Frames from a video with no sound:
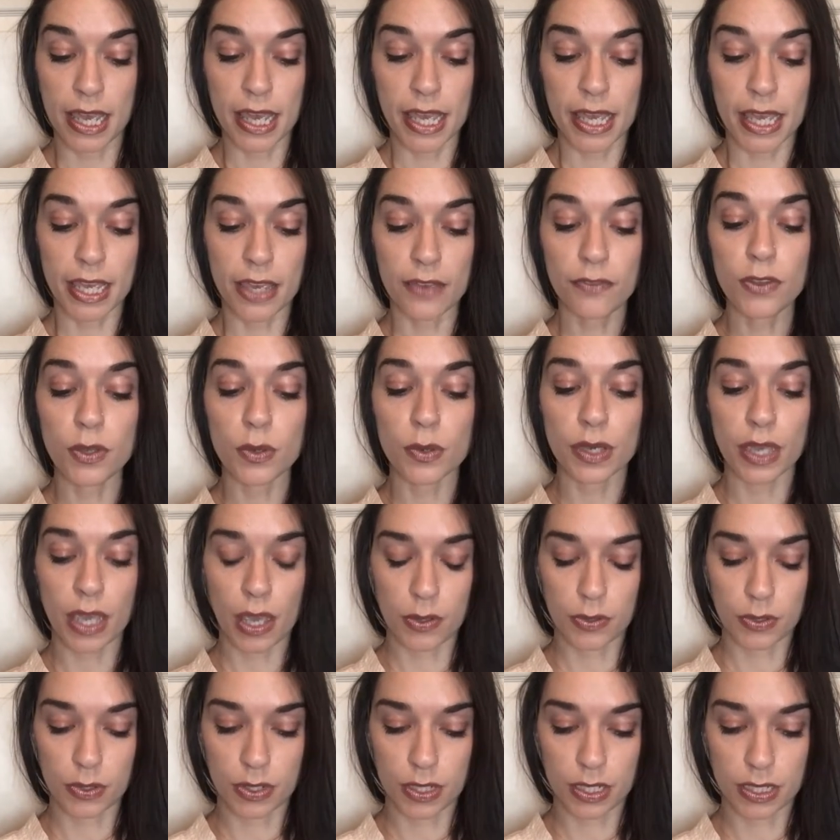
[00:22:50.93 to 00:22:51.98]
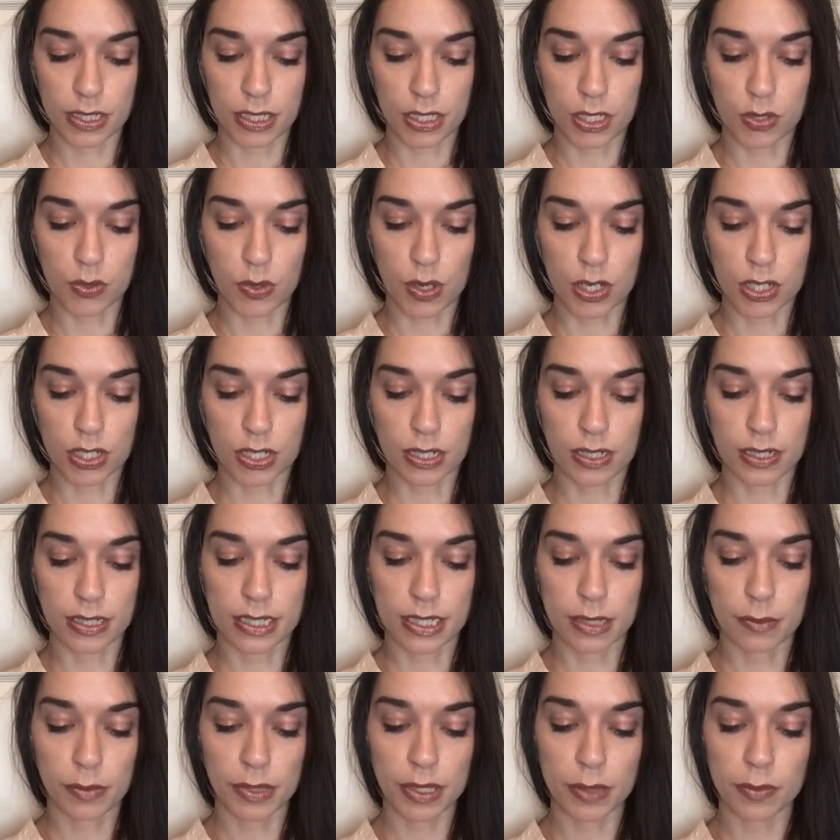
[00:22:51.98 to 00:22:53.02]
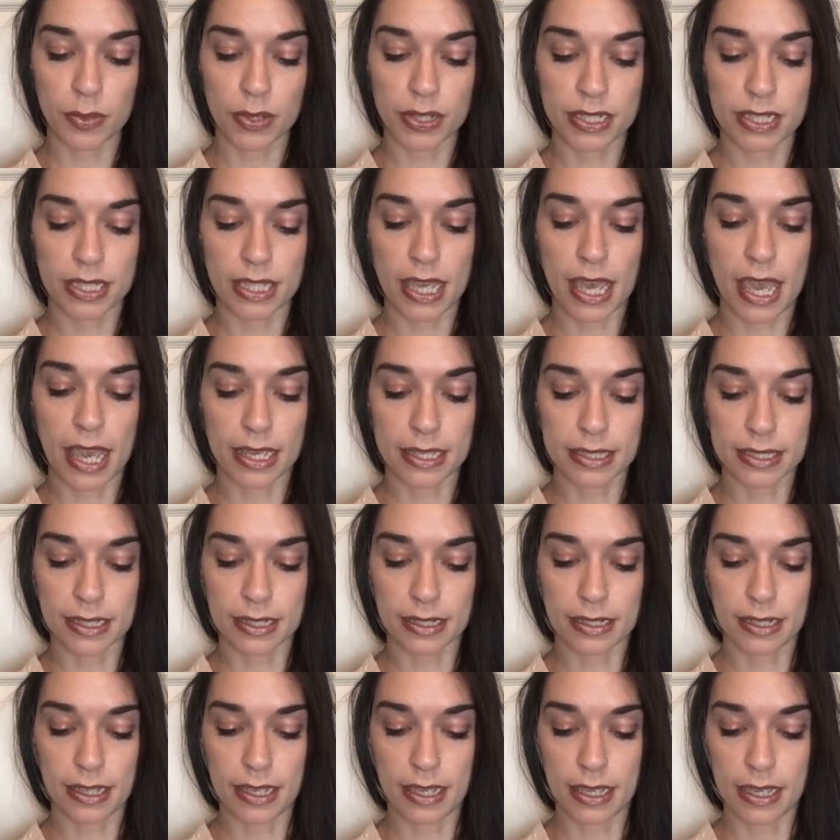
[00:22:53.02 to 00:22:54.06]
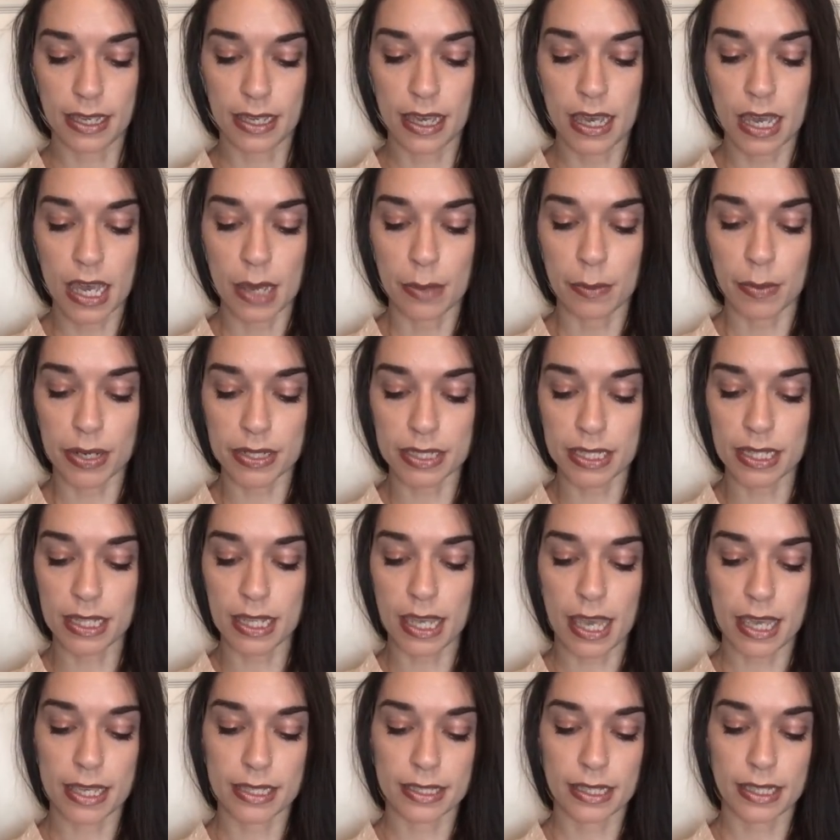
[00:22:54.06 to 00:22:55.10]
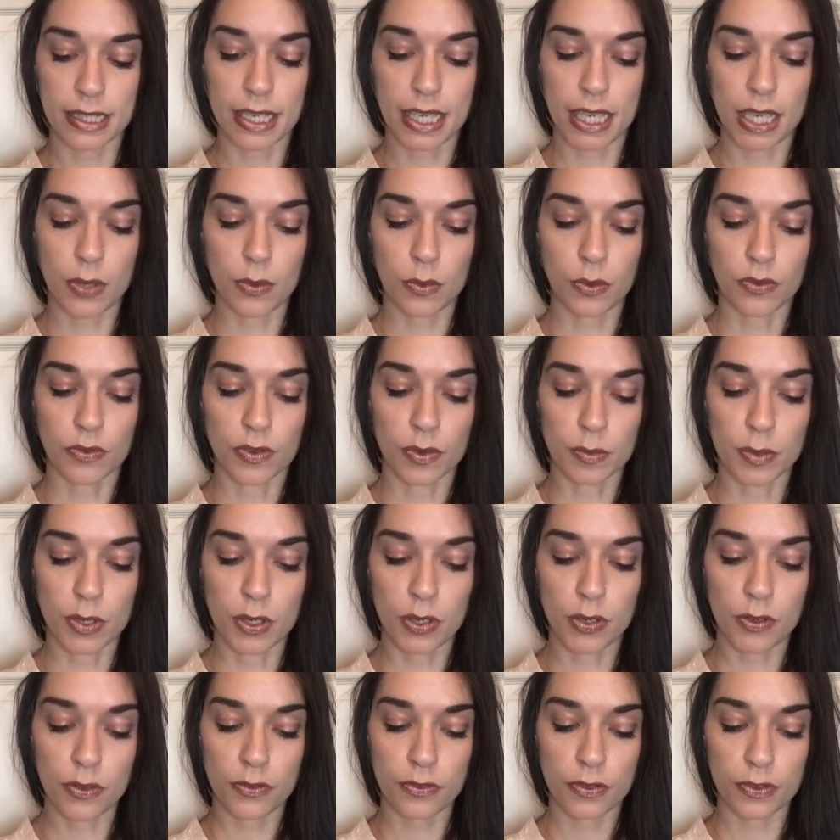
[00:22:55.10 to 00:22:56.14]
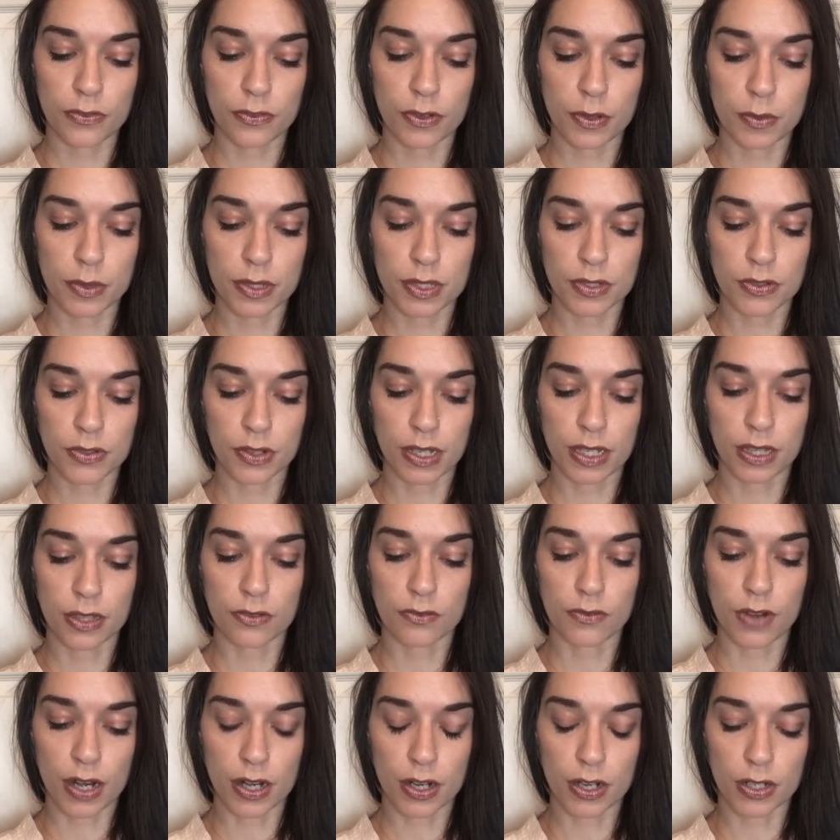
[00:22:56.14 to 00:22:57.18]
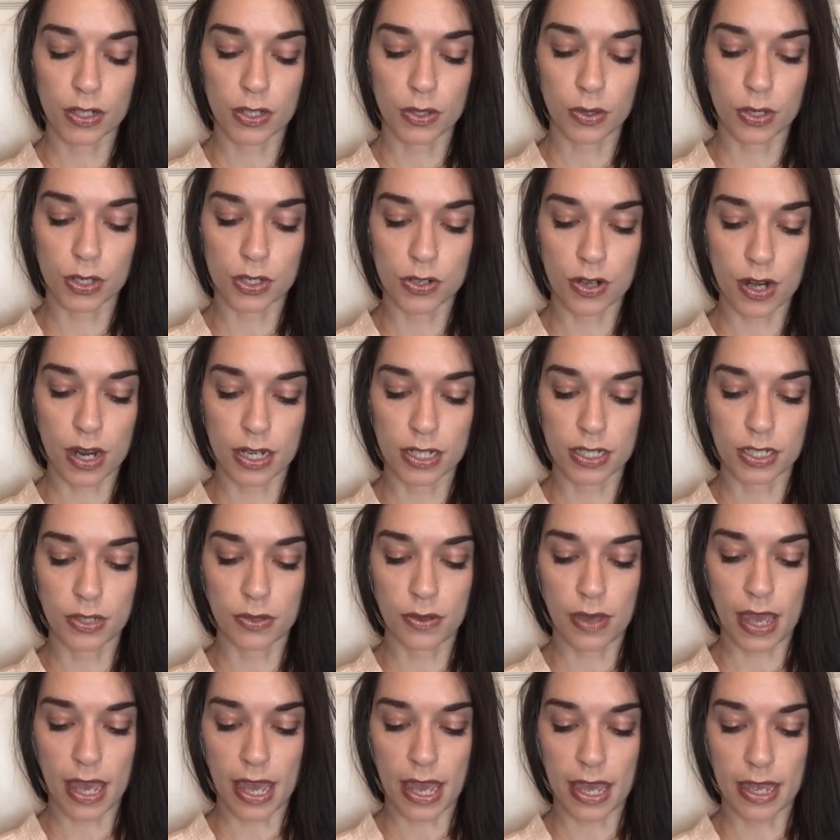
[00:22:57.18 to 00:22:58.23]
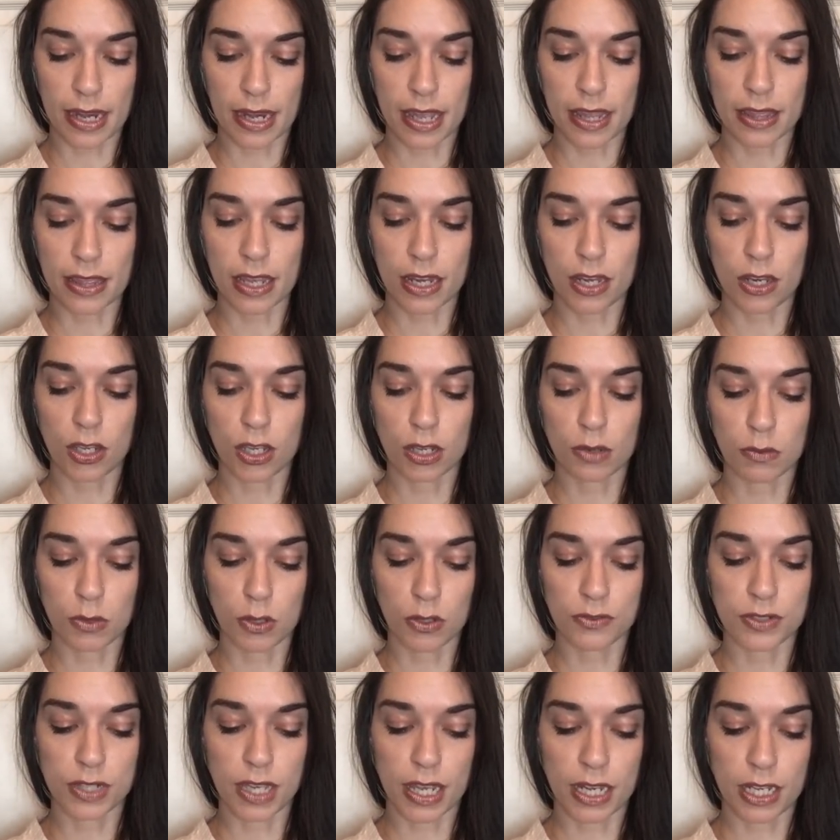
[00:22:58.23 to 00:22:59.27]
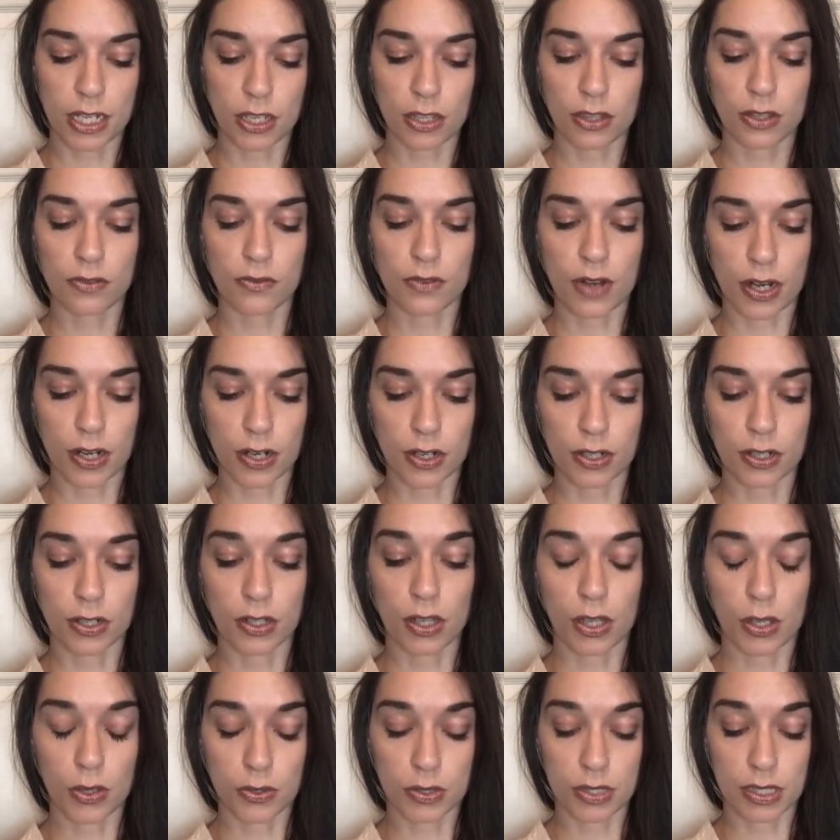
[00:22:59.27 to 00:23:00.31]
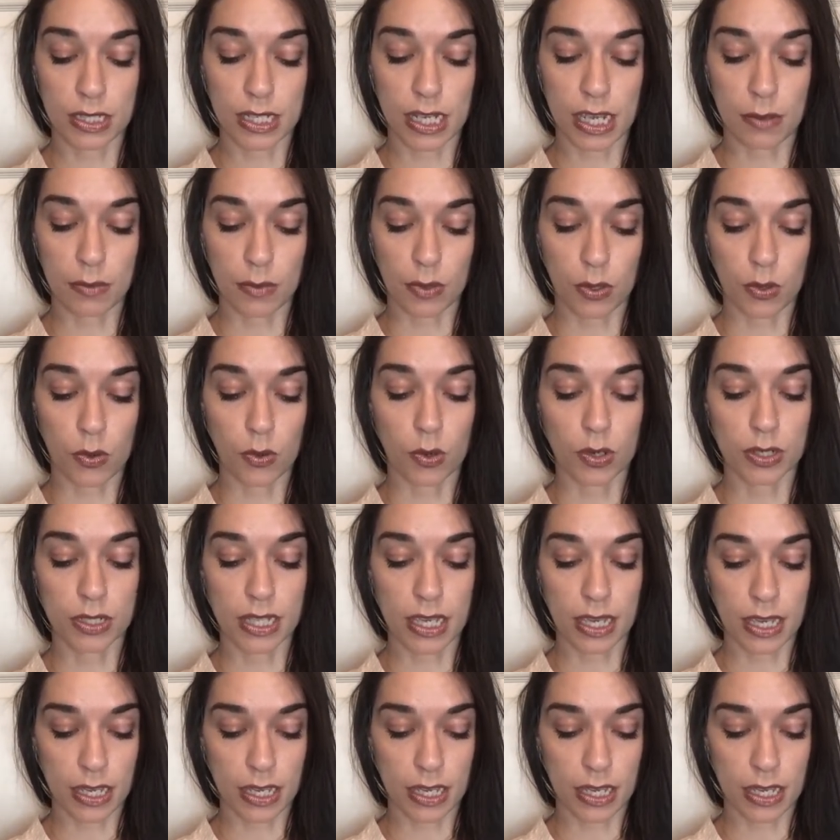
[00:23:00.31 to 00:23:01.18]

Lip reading: If you encounter this situation, simply press the Exit key. Pressing the Exit key will remove from the screen the record you are trying to add, and then you can move to any other record, close the table, or take